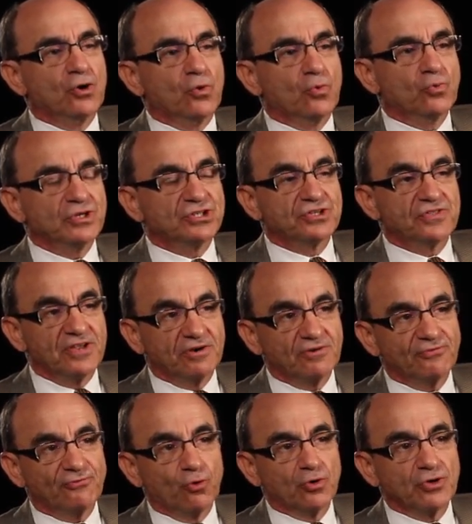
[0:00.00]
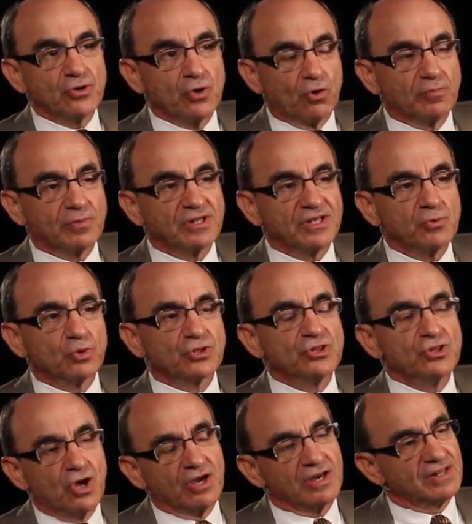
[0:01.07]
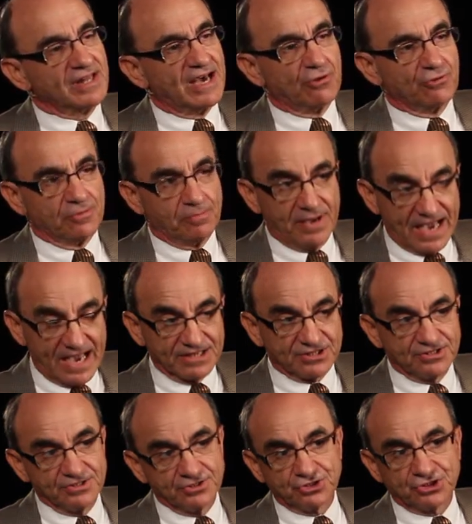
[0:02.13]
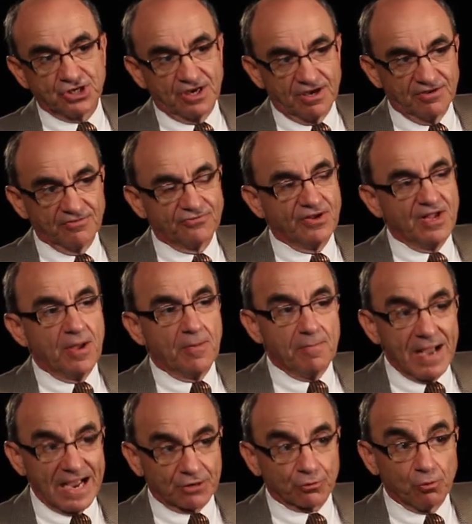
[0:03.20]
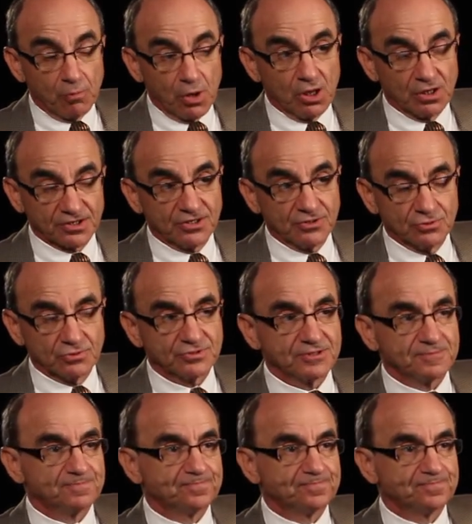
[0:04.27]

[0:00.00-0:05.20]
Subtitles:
which therefore normally would not allow the passage of macromolecules.